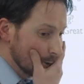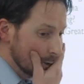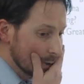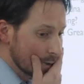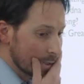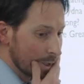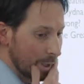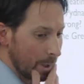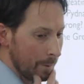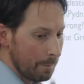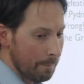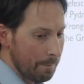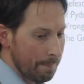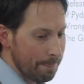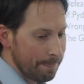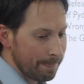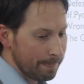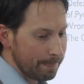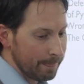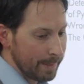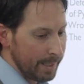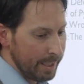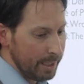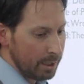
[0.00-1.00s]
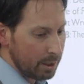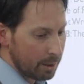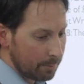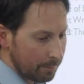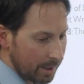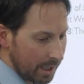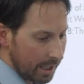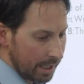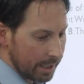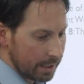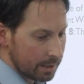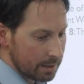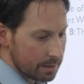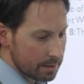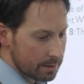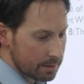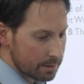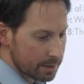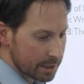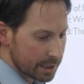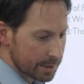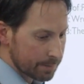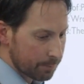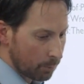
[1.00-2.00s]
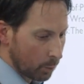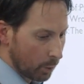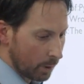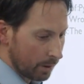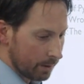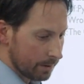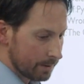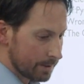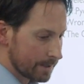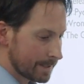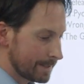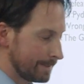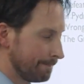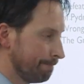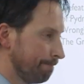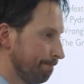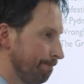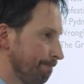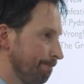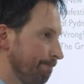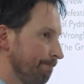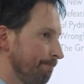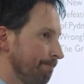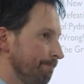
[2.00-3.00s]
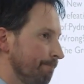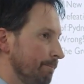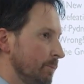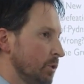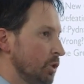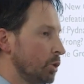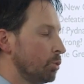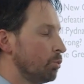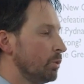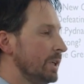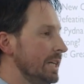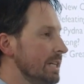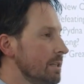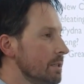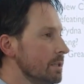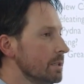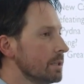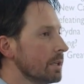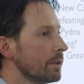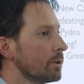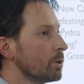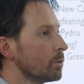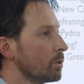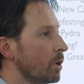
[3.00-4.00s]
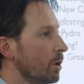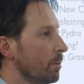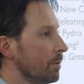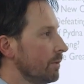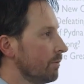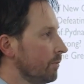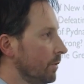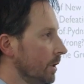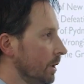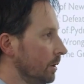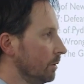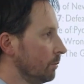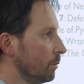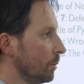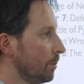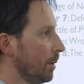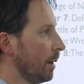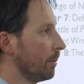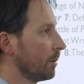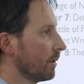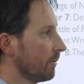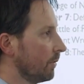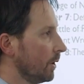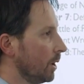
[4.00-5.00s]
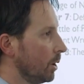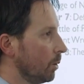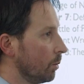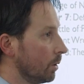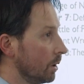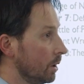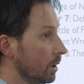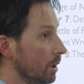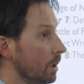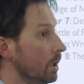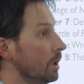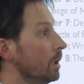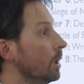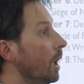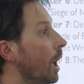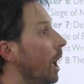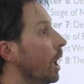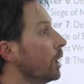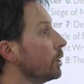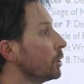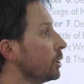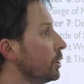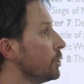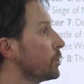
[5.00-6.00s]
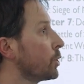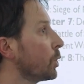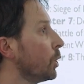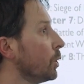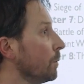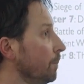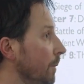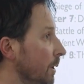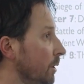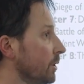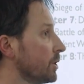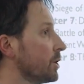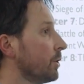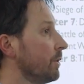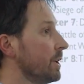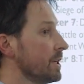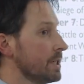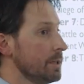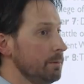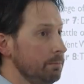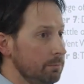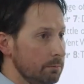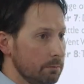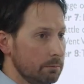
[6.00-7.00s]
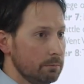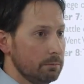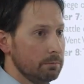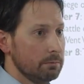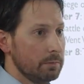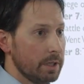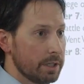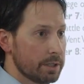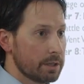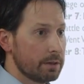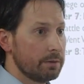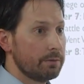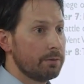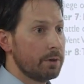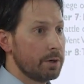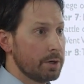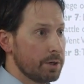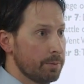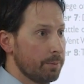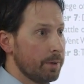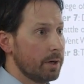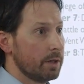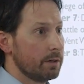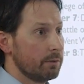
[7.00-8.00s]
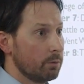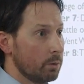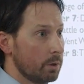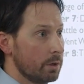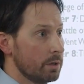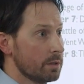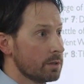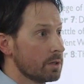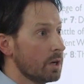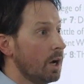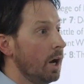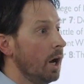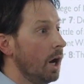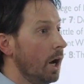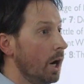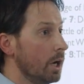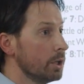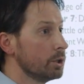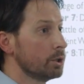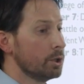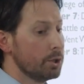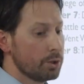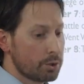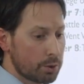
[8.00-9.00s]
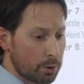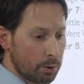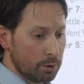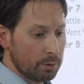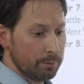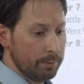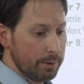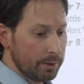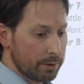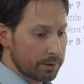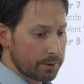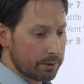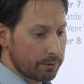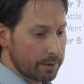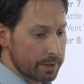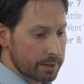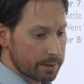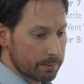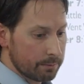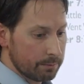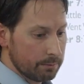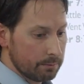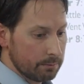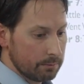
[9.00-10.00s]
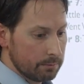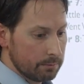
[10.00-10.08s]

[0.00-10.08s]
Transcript: So here are my 6 words. The reasons that the Roman Republic fell were uncontrolled militarism. That's our first pair of words. Uncontrolled militarism.